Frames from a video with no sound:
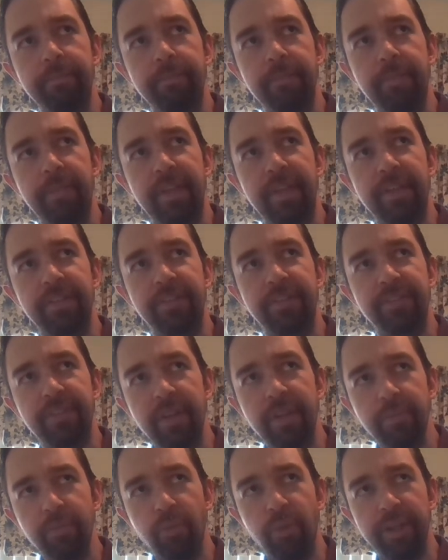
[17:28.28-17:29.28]
in
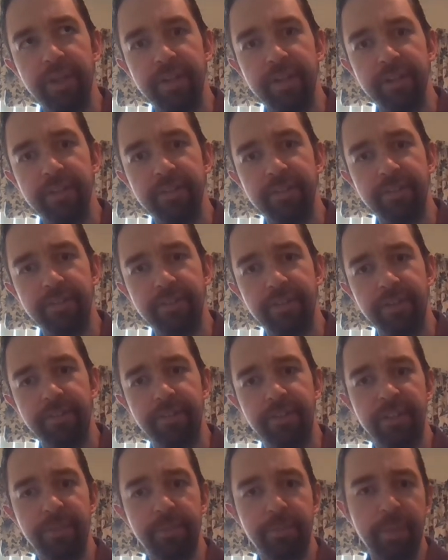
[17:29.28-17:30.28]
some ways there's a
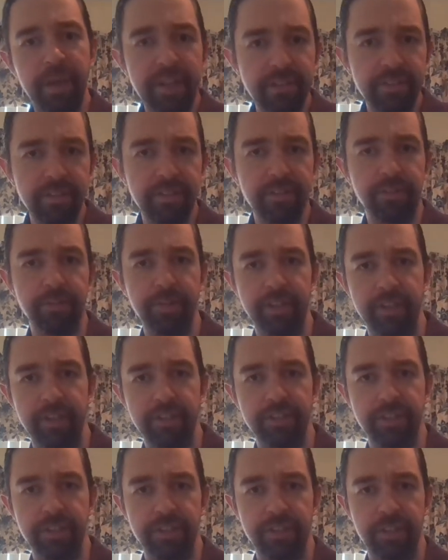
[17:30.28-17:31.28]
dependence
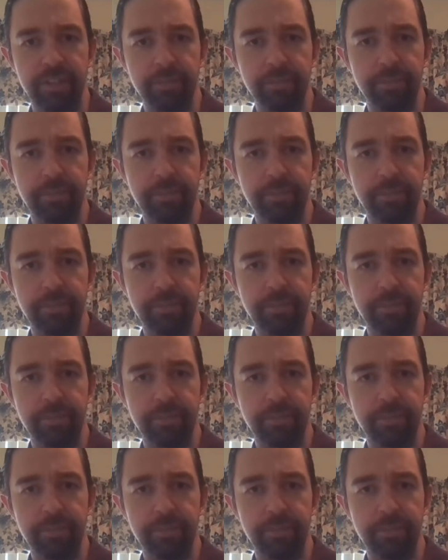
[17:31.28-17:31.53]
relationship